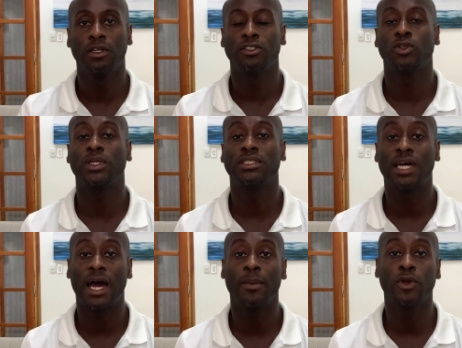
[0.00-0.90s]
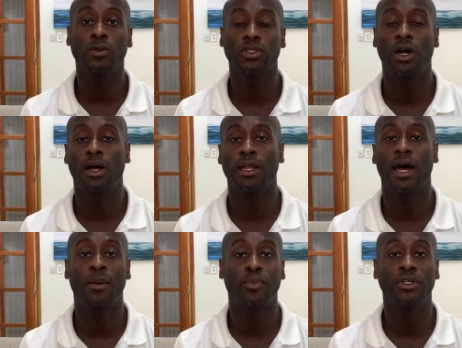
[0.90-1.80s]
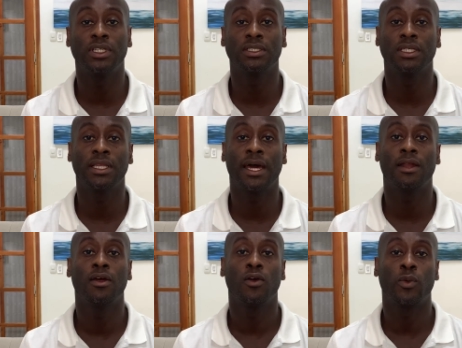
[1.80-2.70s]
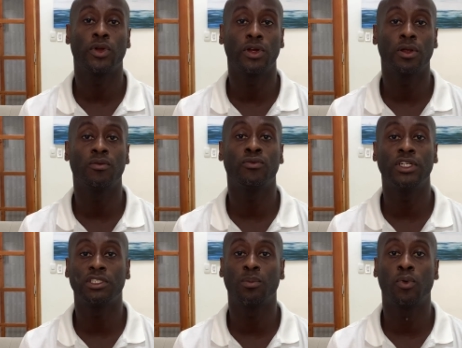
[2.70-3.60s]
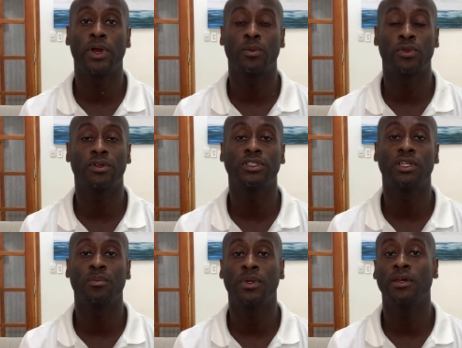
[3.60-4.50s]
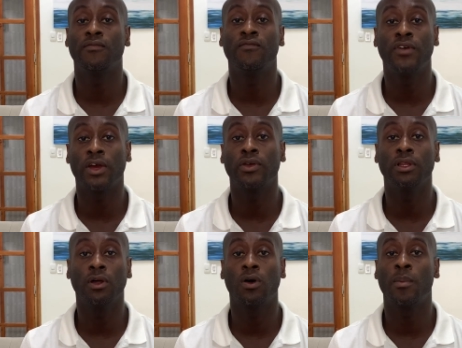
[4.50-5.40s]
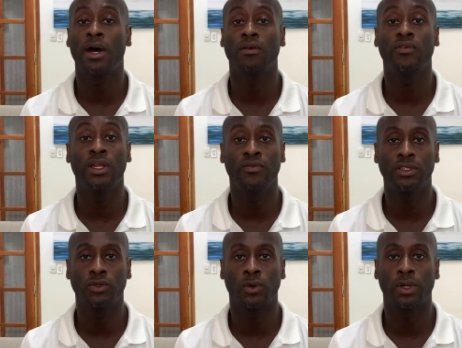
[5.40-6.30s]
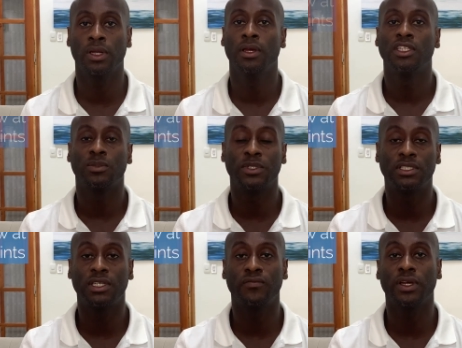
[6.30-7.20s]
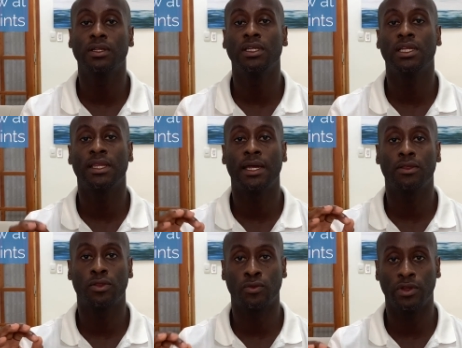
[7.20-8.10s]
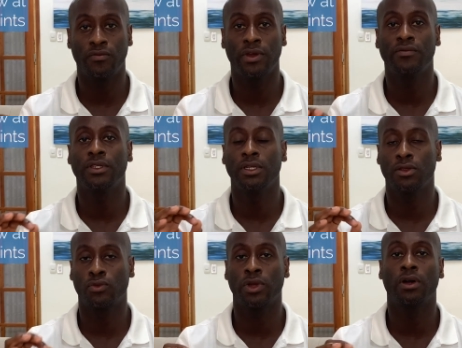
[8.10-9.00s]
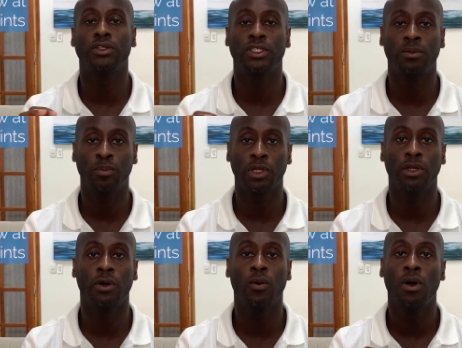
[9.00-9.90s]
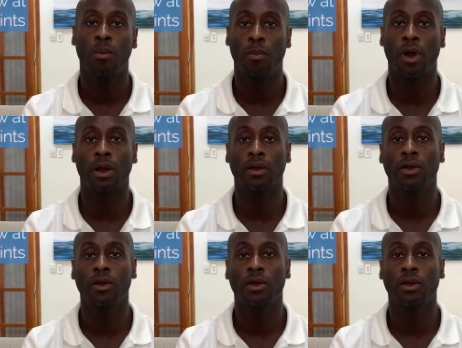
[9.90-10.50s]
So as time goes on, I'm predicting that we're going to reach a point where there's going to be a very low amount of inventory, specifically in that 350, 300 and below mark,